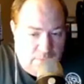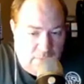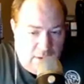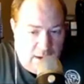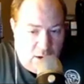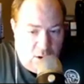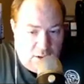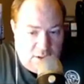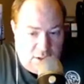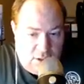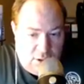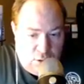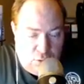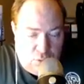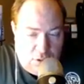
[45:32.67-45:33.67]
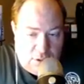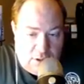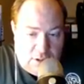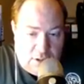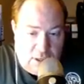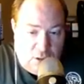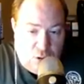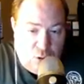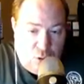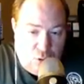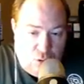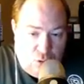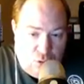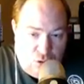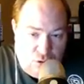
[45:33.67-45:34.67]
It costs 2. This is a
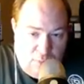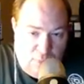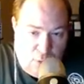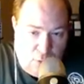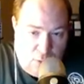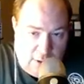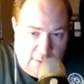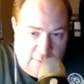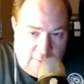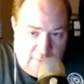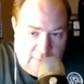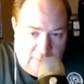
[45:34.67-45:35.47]
neutral support.